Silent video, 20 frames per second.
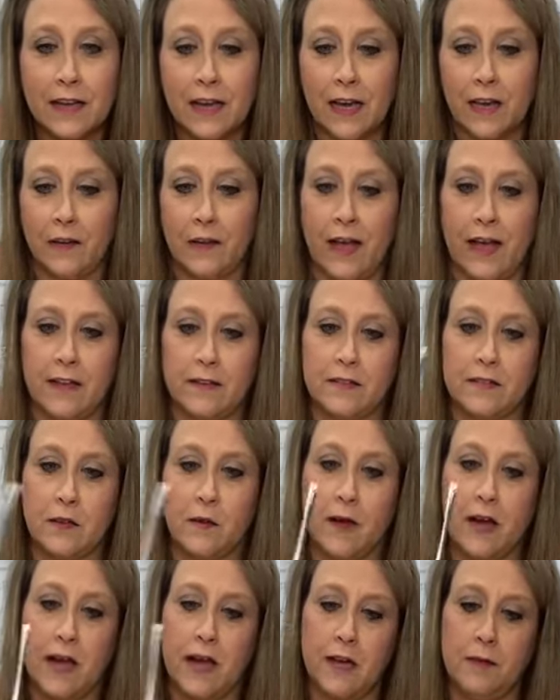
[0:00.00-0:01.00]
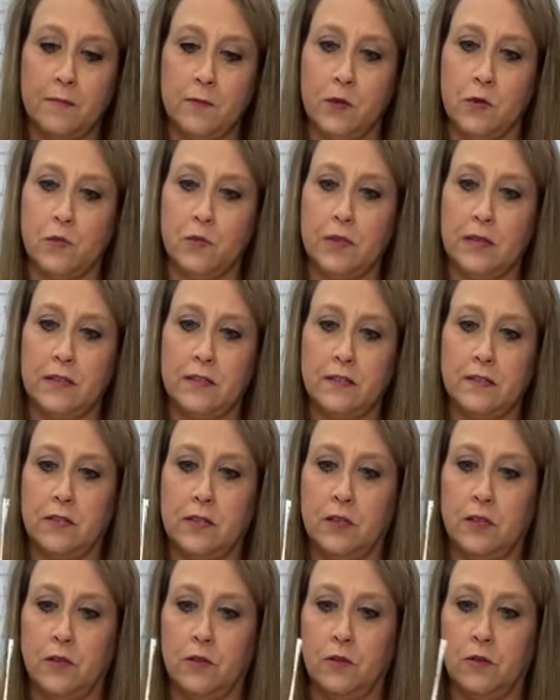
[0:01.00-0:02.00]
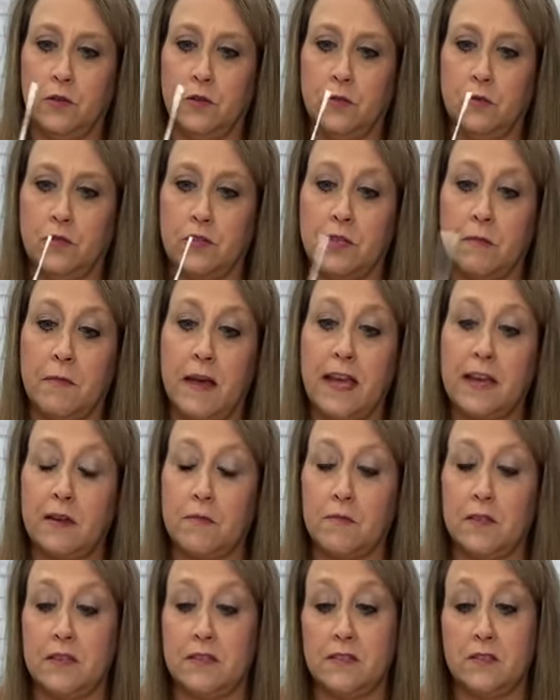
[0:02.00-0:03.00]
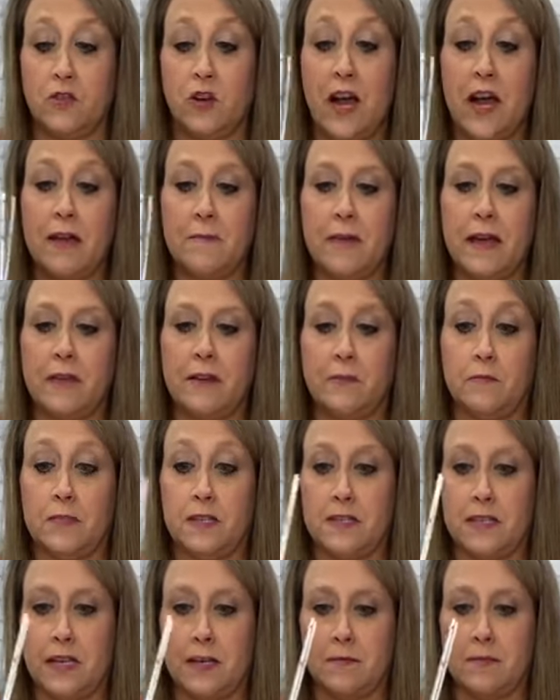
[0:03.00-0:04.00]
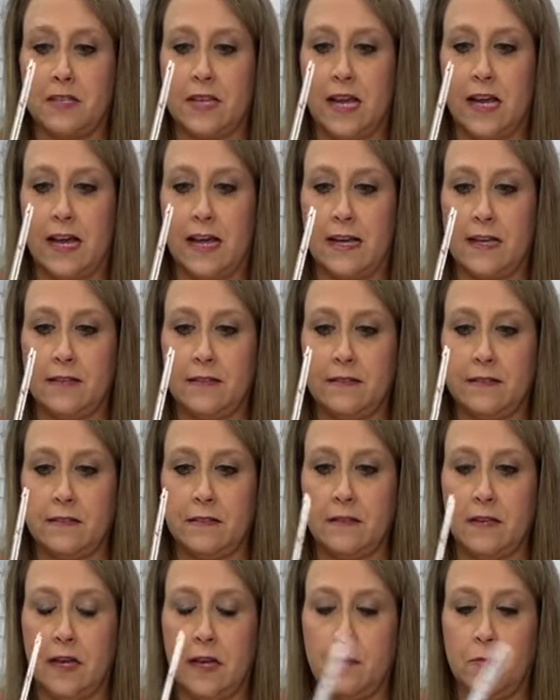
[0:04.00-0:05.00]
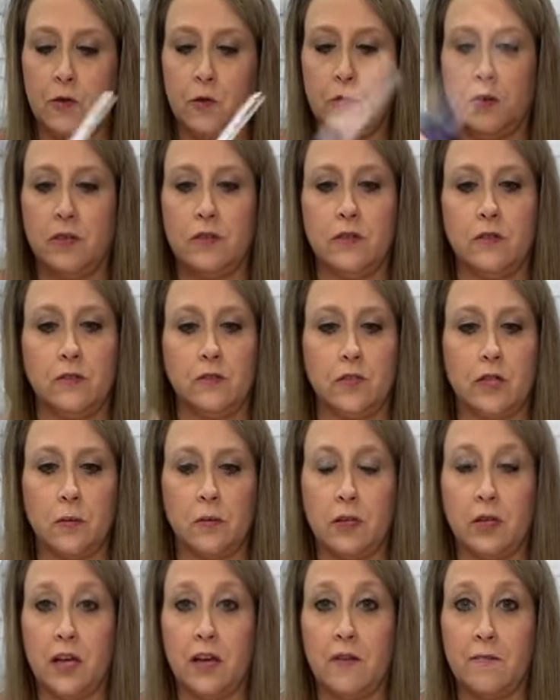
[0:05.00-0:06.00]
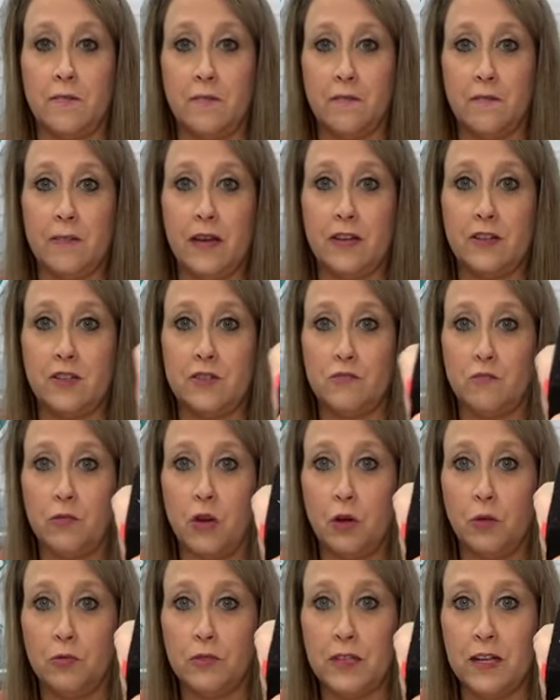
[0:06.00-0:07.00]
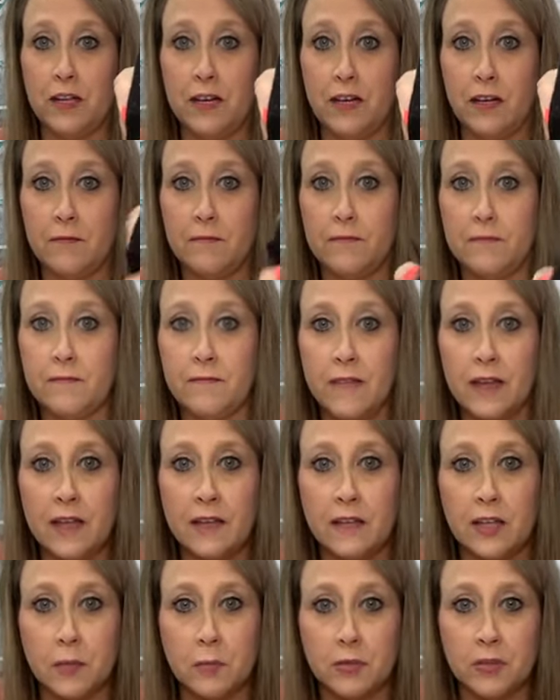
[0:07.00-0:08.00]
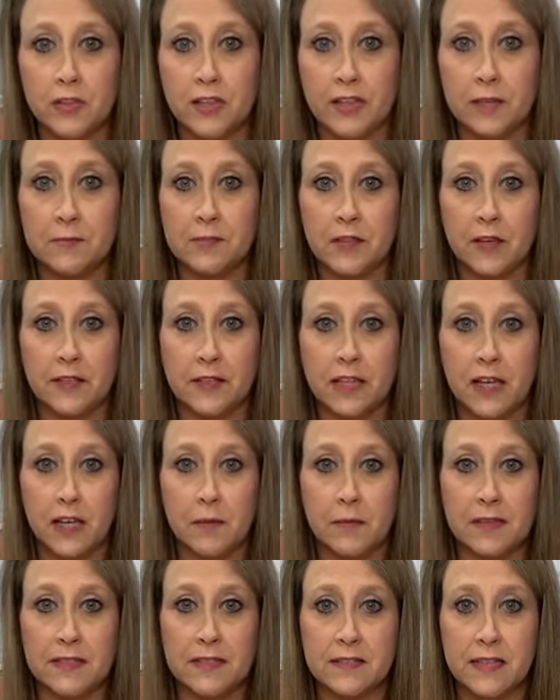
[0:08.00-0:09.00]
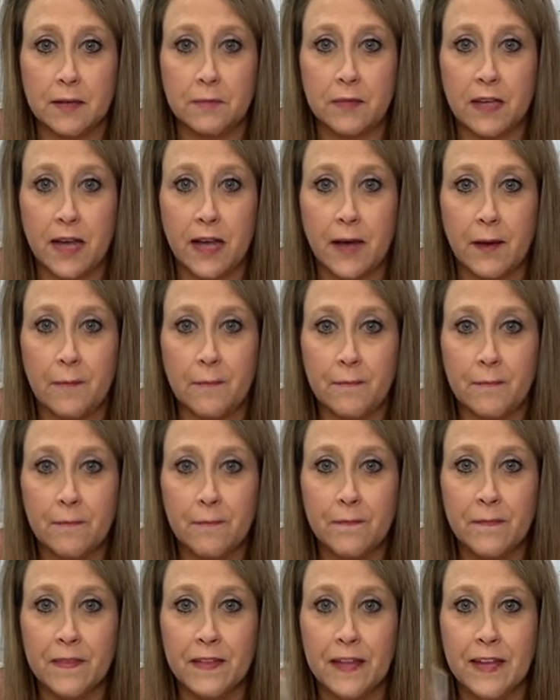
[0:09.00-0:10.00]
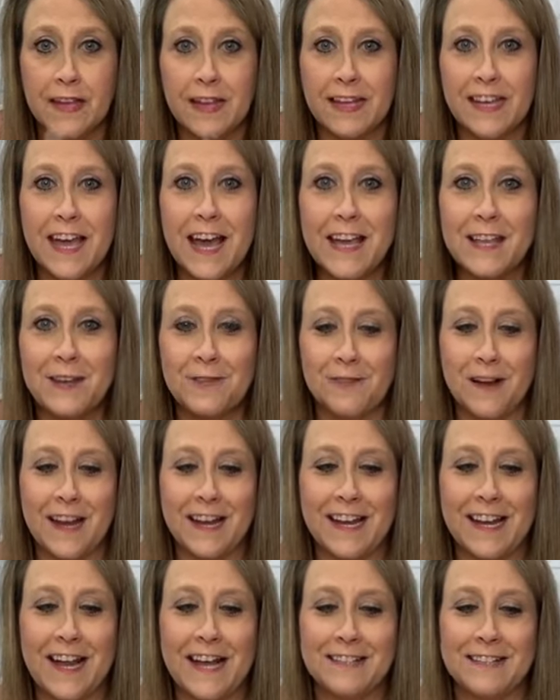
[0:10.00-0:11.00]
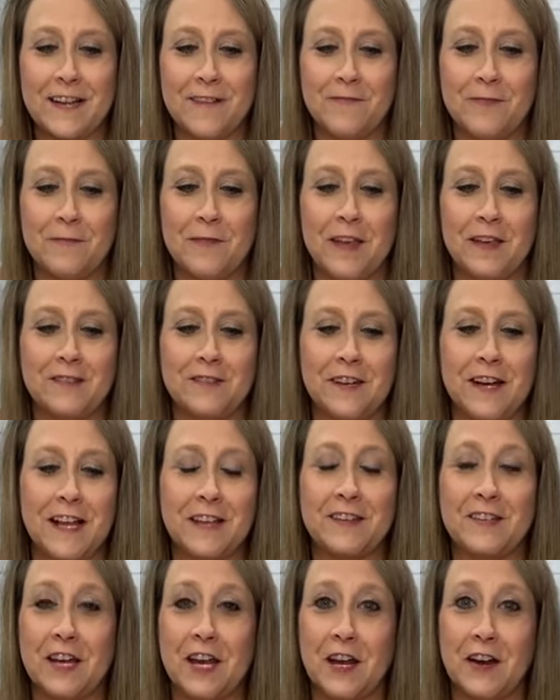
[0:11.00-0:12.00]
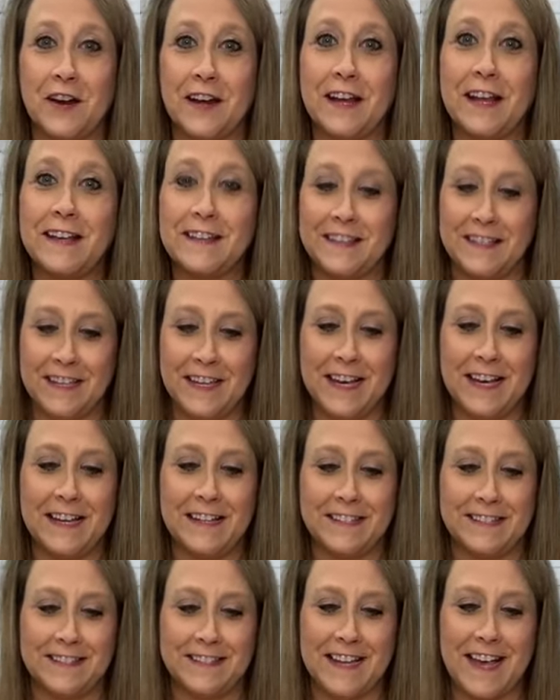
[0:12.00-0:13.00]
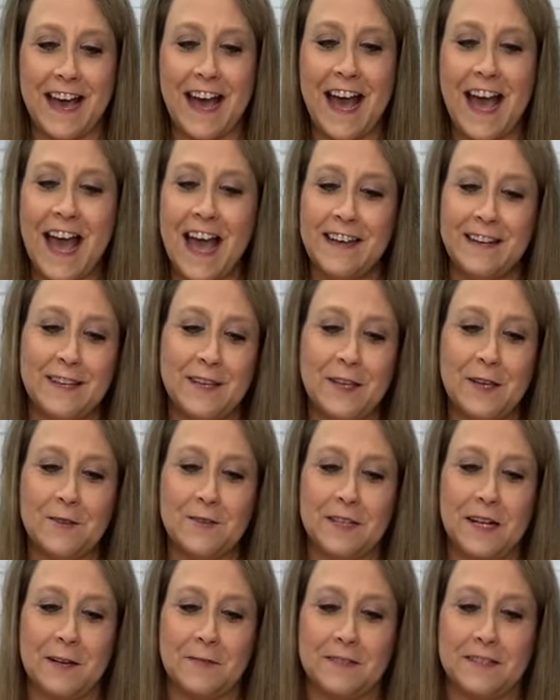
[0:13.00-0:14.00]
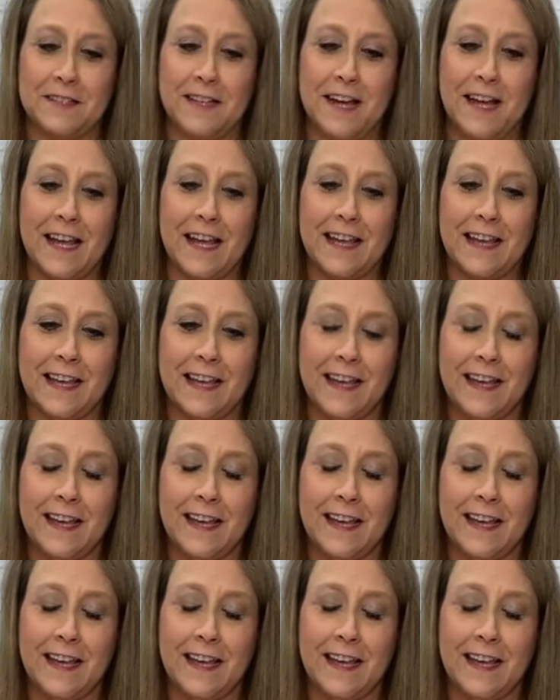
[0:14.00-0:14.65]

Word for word: Okay, so I'm going to, to make them this, try to make them the same size. I'm going to double up, I just rolled it up and doubled it up so I can cut them at the same time. Yeah, you recognize that from yesterday, Sharon. Yes, I had to use it. I was like,